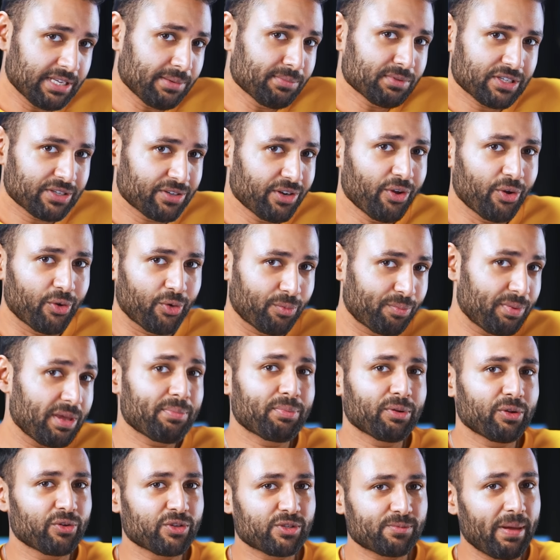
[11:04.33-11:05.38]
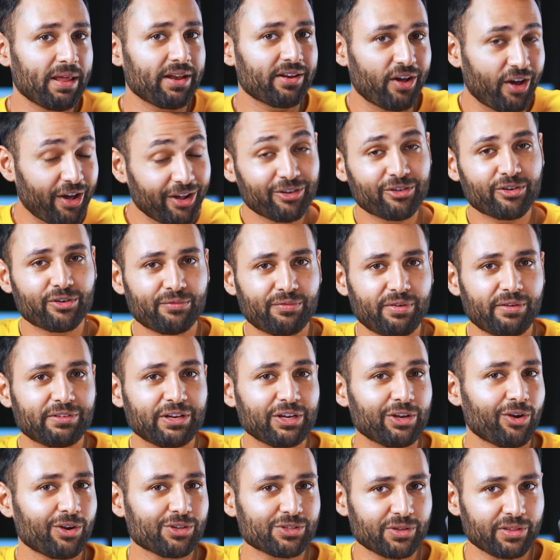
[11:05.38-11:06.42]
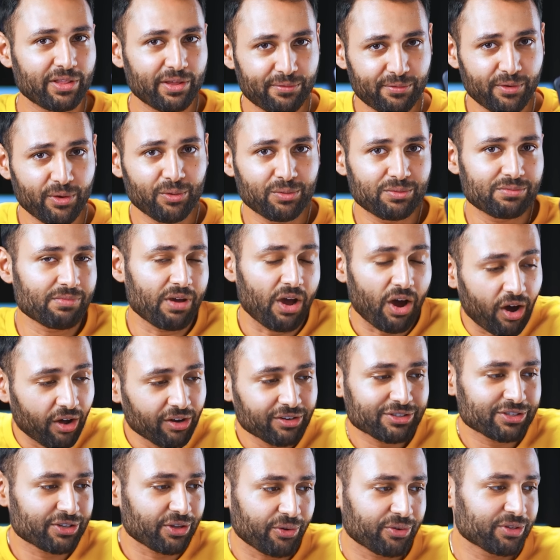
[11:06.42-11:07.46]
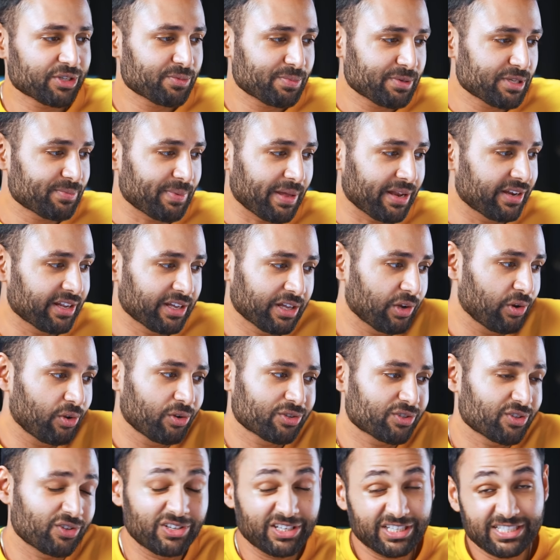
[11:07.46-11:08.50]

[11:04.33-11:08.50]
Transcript: Samsung know people who spend $150 on their phone aren't going to be spending a lot on